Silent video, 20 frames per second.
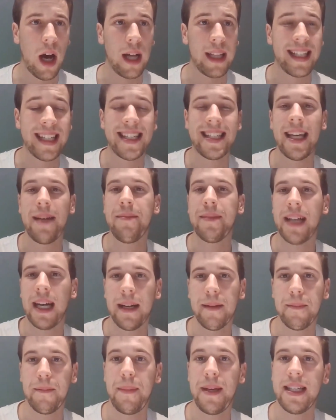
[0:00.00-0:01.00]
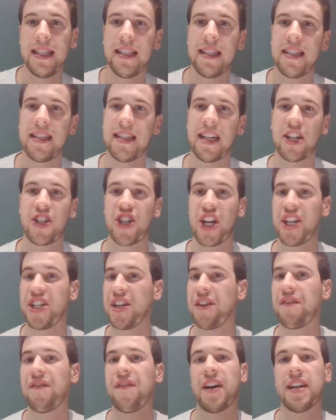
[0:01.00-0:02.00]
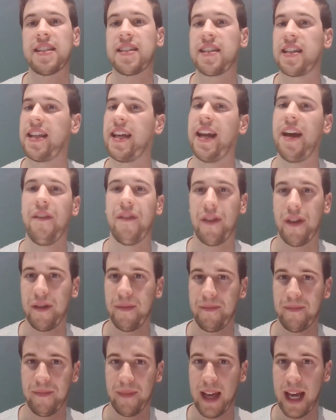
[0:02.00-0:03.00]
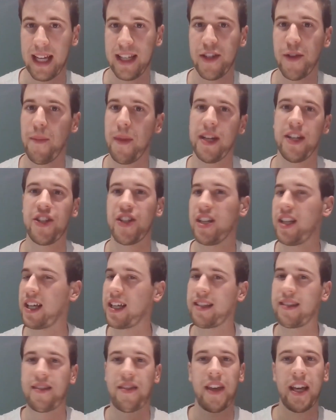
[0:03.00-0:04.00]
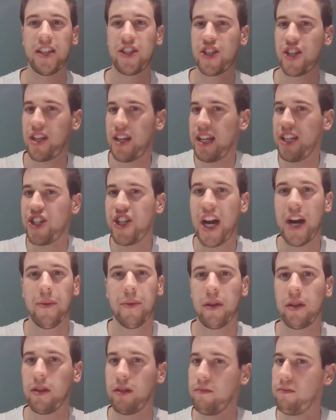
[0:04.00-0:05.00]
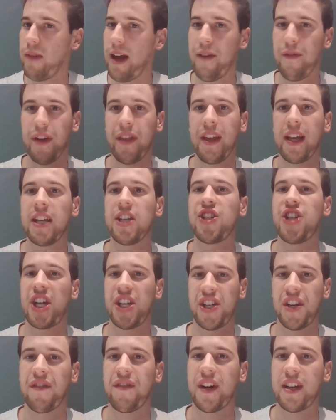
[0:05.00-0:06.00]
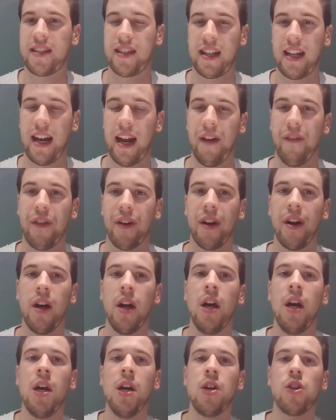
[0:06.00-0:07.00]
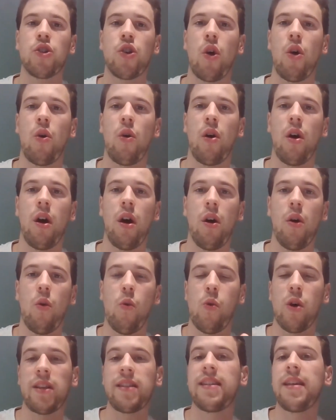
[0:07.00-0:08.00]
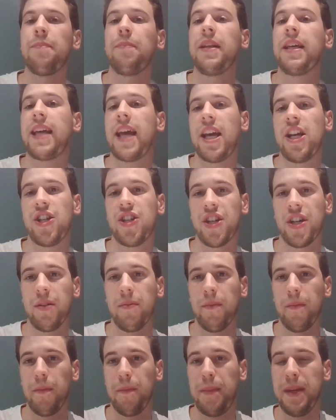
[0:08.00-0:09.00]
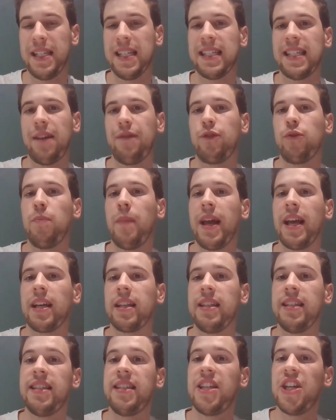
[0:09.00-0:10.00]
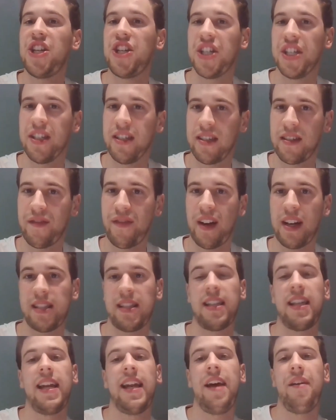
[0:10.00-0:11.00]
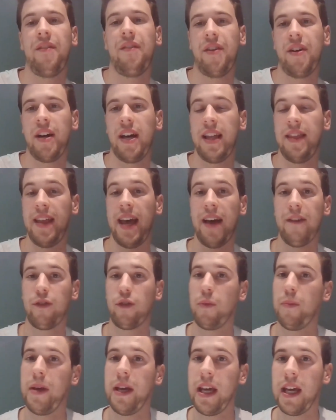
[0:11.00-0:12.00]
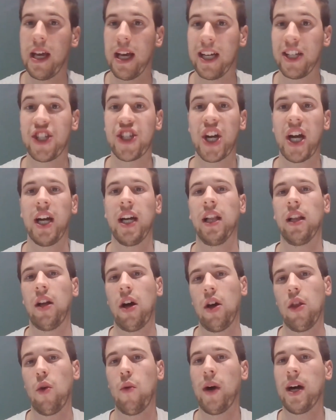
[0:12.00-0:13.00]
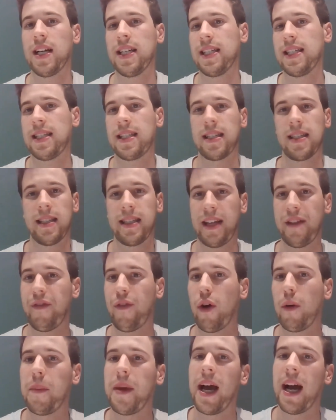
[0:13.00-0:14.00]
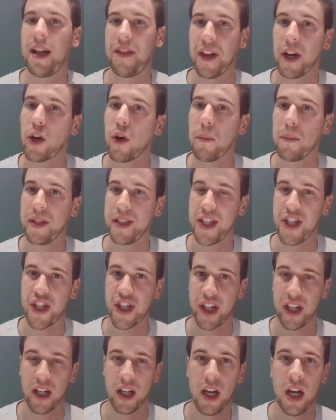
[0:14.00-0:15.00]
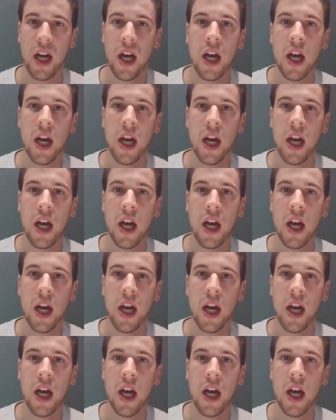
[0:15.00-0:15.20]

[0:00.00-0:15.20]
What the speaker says: at the same time, businesses are changing faster than ever. As you mentioned, like things in general, everything is changing faster than ever. So what's the implication? Businesses have to make decisions faster than ever, and they have to be agile. Otherwise, they fall behind their competition.